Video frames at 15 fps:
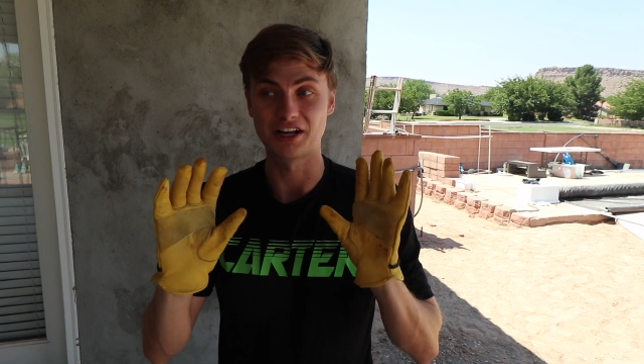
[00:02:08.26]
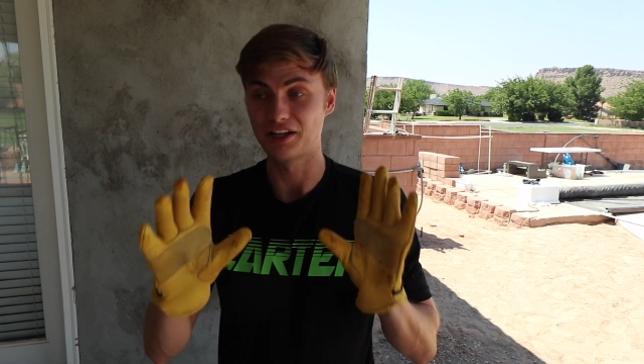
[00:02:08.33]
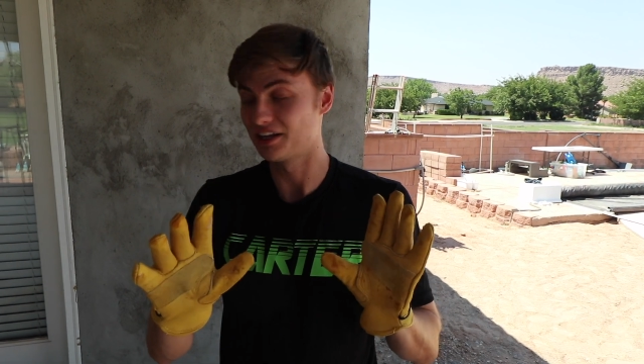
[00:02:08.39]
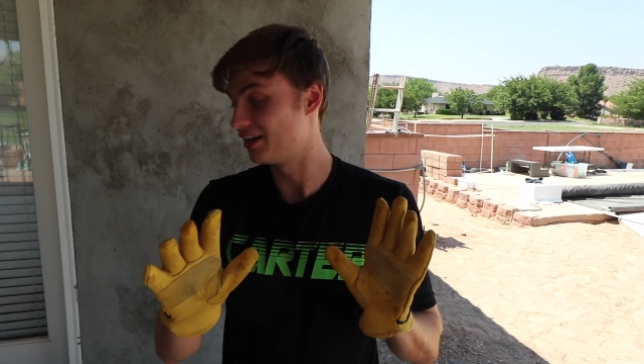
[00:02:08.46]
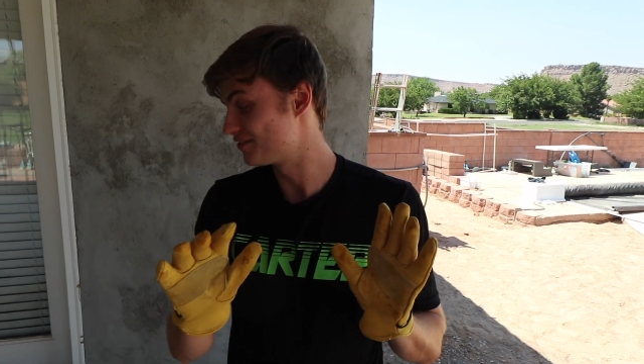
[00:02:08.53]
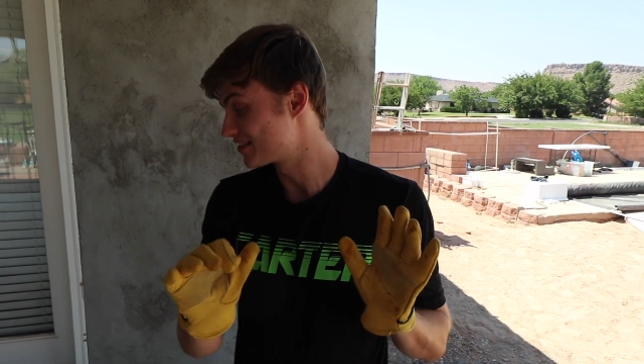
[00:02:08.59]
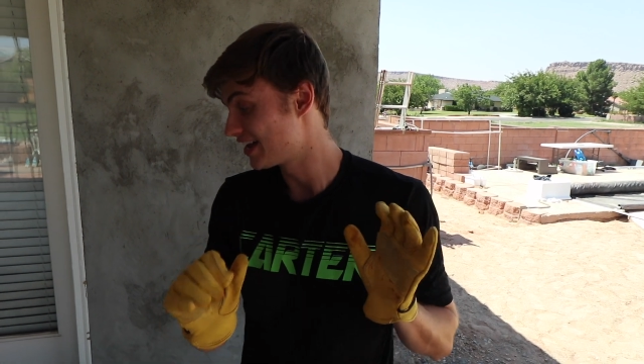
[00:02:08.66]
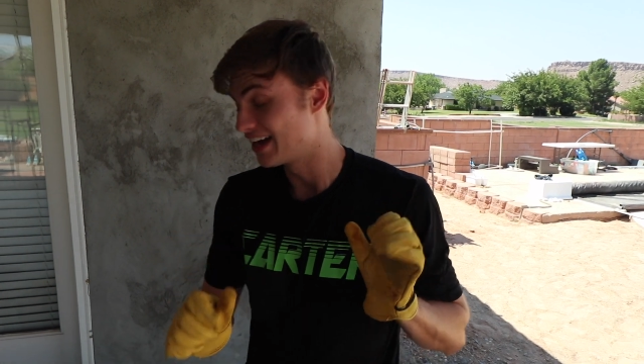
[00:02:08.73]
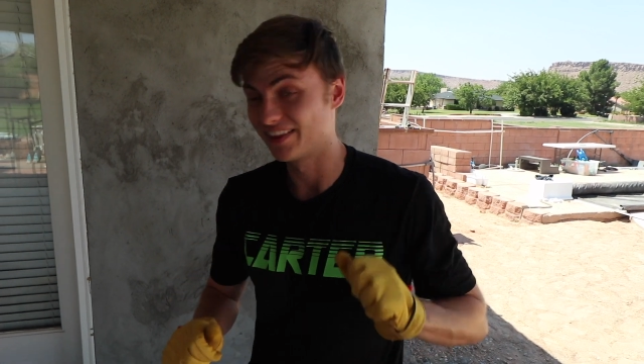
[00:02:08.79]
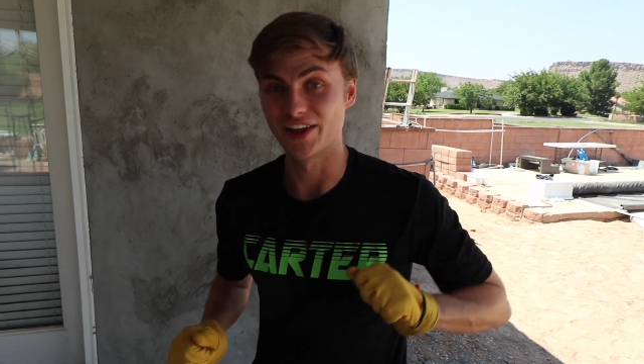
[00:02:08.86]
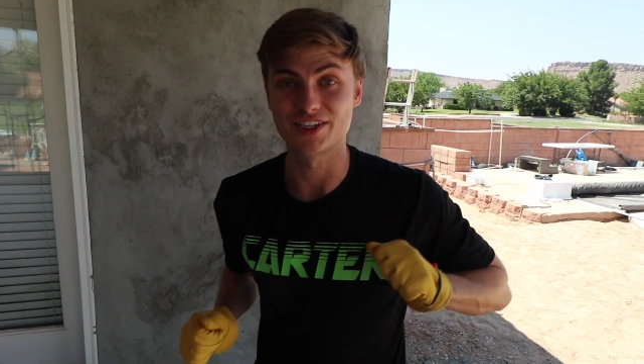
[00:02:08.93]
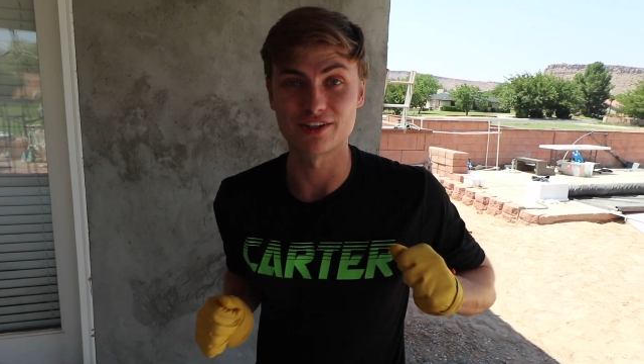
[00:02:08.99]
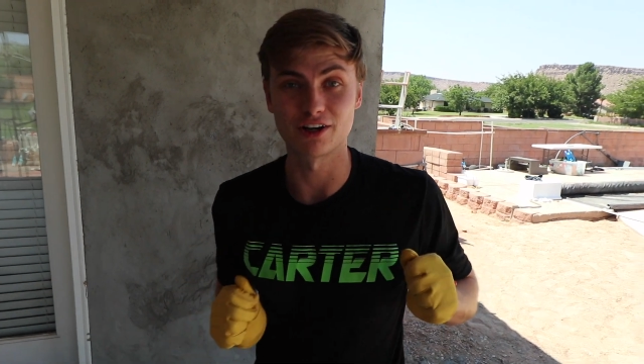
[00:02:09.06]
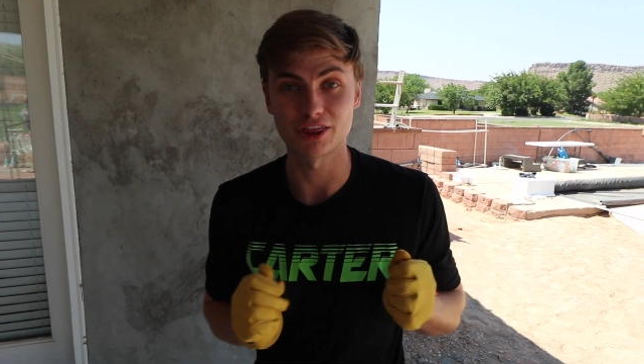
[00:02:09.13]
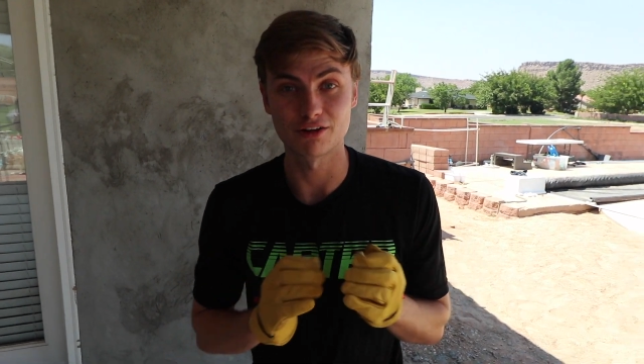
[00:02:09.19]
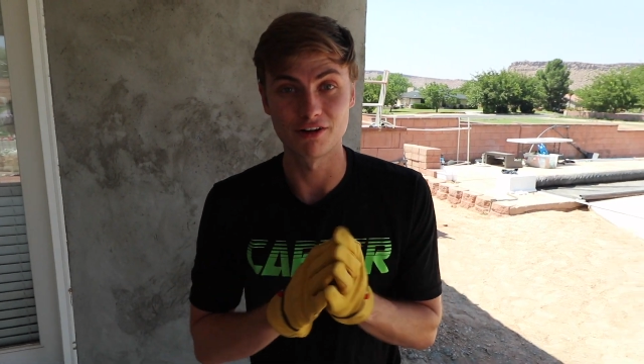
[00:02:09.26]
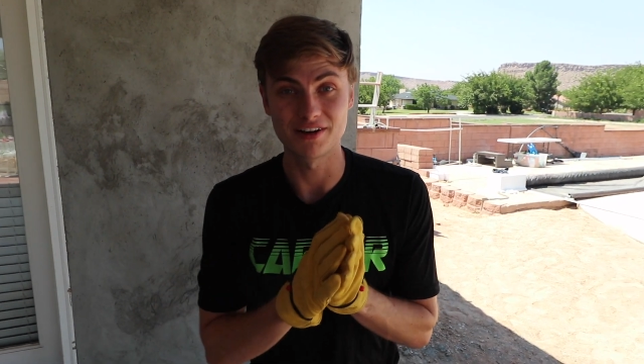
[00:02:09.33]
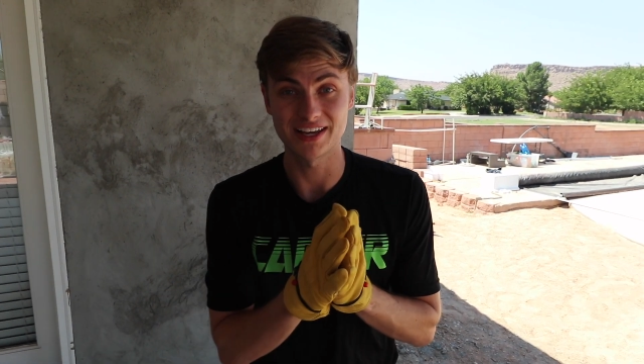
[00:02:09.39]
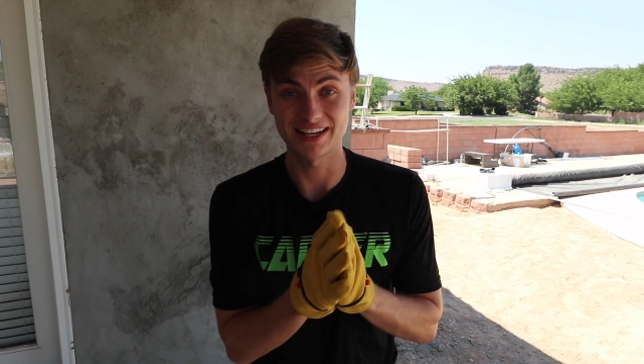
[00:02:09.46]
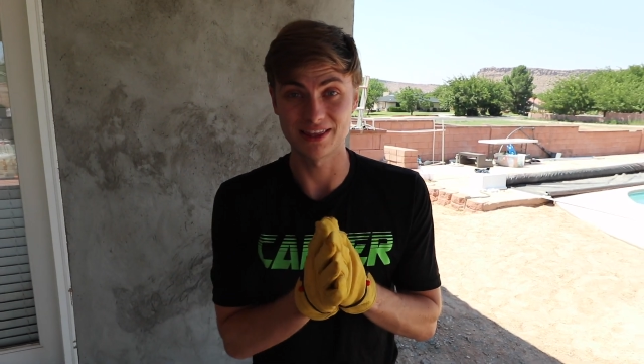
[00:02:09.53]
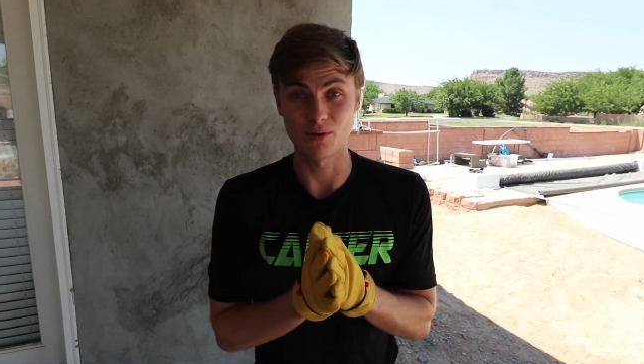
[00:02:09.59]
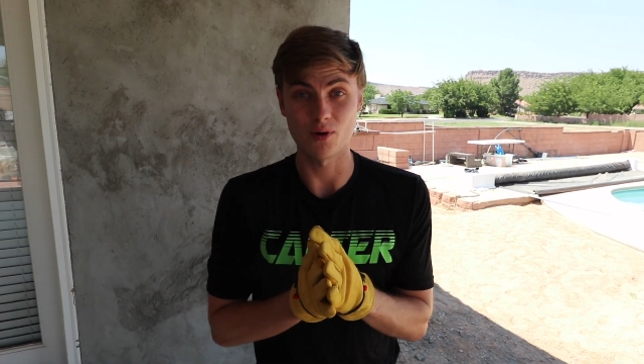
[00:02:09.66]
the gloves. Let's start
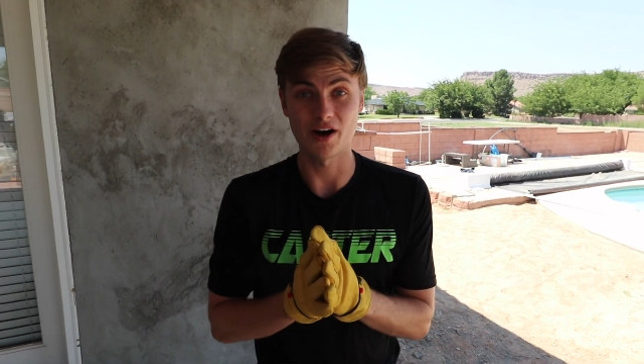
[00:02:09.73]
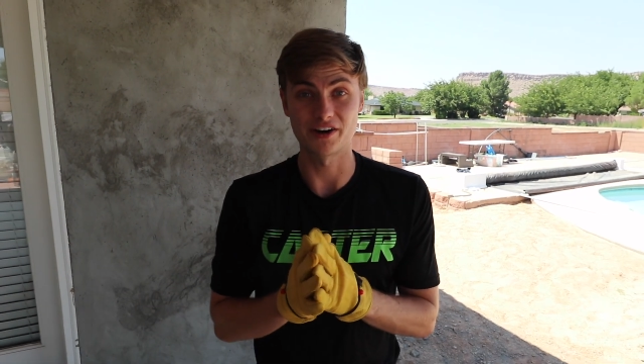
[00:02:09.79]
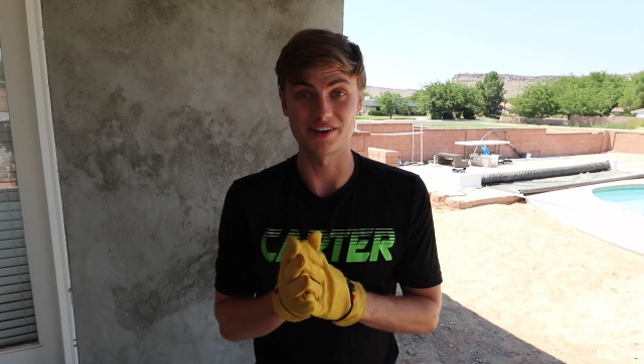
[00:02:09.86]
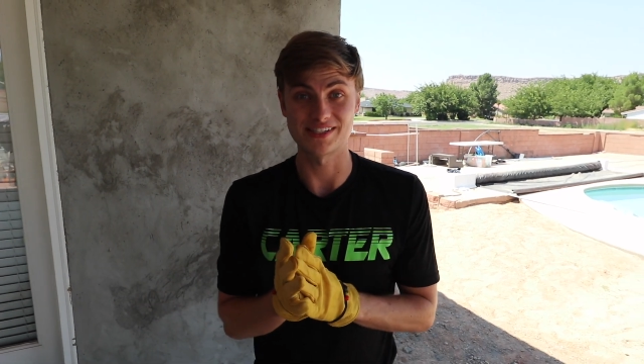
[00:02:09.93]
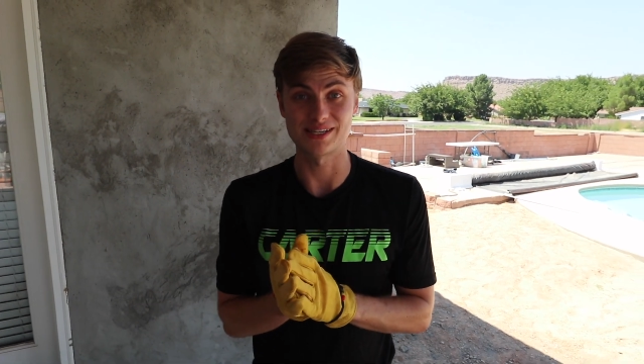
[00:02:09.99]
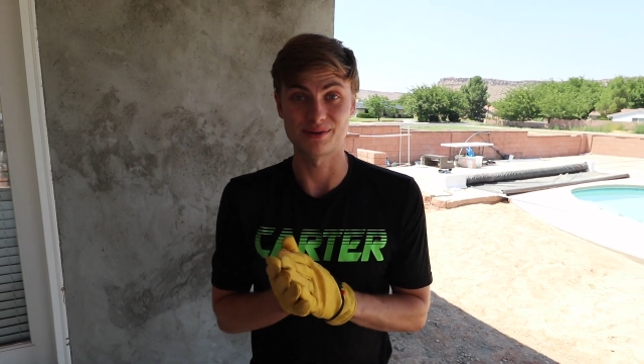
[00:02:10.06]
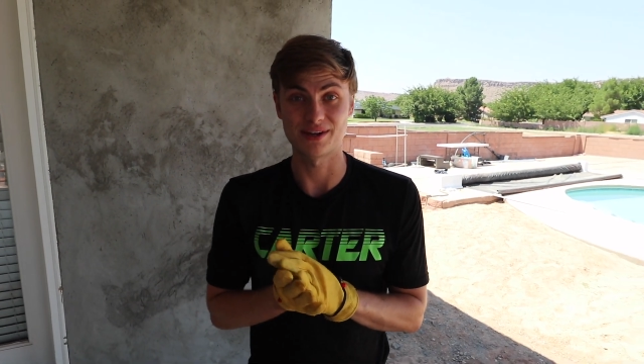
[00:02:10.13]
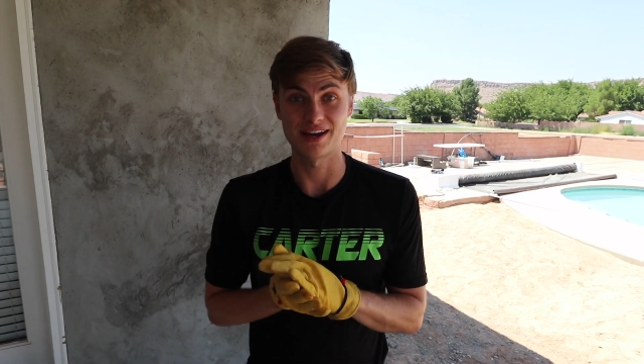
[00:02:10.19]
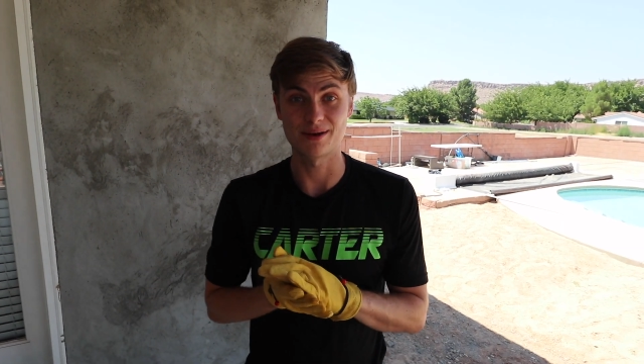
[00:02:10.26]
throwing it in the water and see what